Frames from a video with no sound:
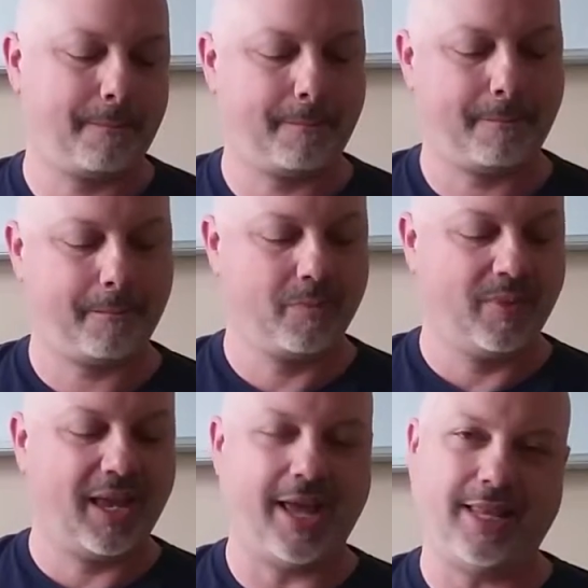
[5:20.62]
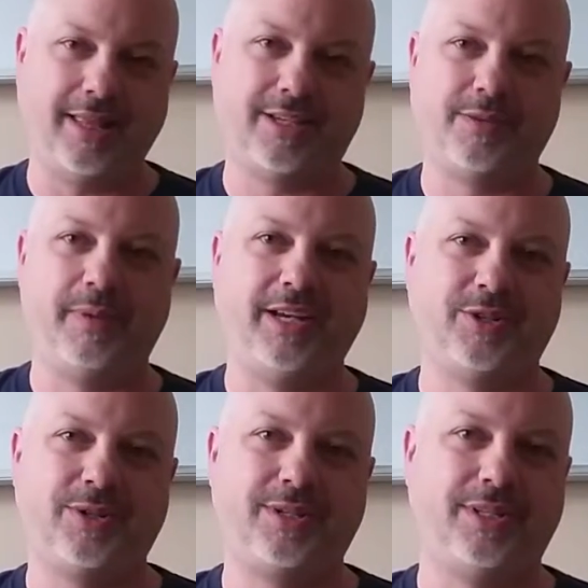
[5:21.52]
and then to
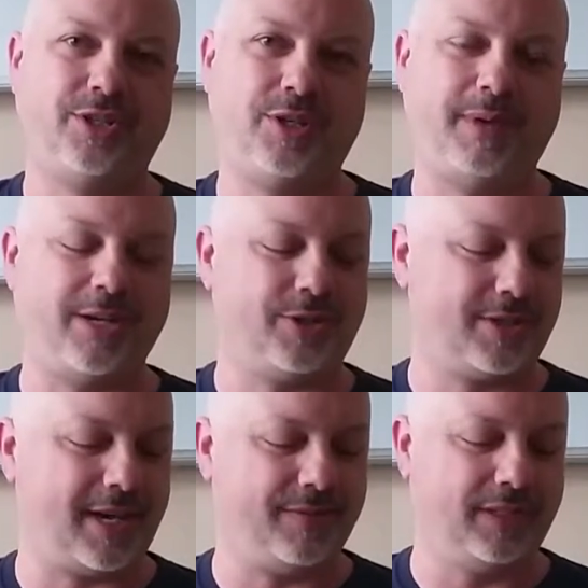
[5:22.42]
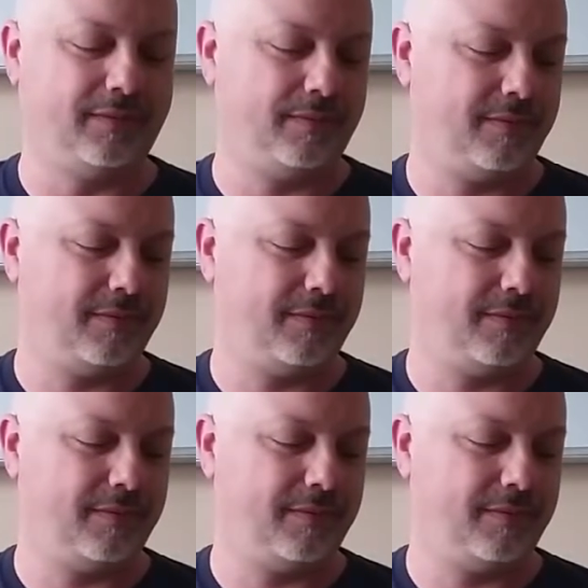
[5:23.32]
the G major 7.